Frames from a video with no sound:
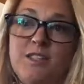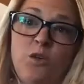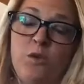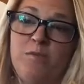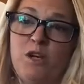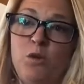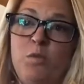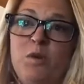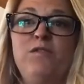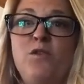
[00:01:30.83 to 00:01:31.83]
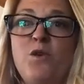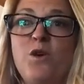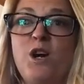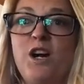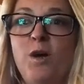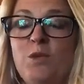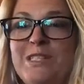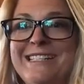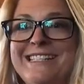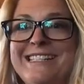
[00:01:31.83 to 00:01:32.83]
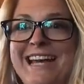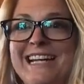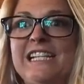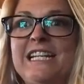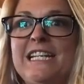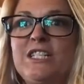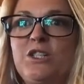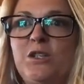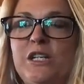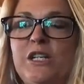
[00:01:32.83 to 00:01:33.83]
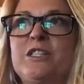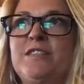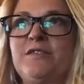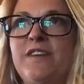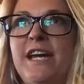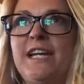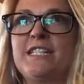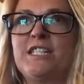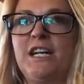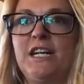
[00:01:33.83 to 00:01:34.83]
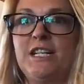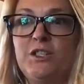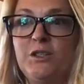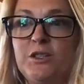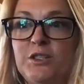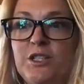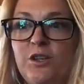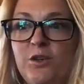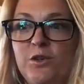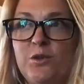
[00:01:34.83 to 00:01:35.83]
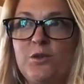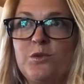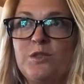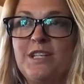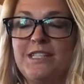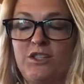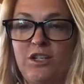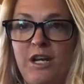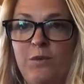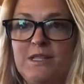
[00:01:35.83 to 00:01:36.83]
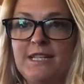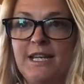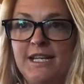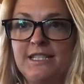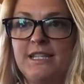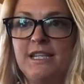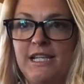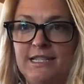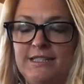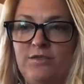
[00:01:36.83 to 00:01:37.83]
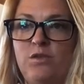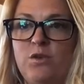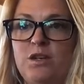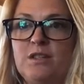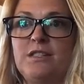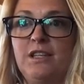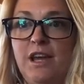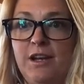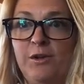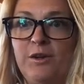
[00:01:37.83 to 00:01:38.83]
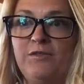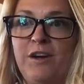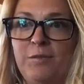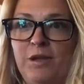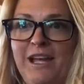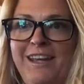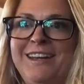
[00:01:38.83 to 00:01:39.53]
So we've been open for almost exactly 2 years. In fact, 2 years ago, yesterday, we signed the lease for Salado in Fairplay.